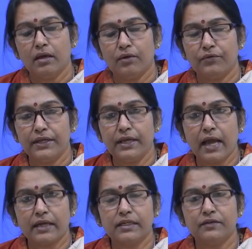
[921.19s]
very
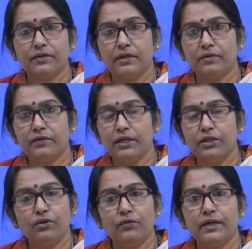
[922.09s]
active and very
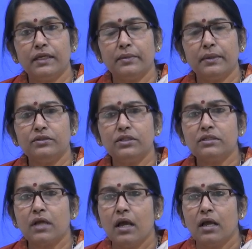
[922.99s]
innovative, and
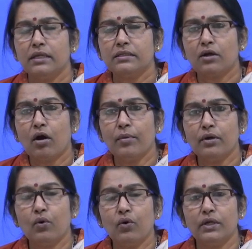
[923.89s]
just it's a common goal,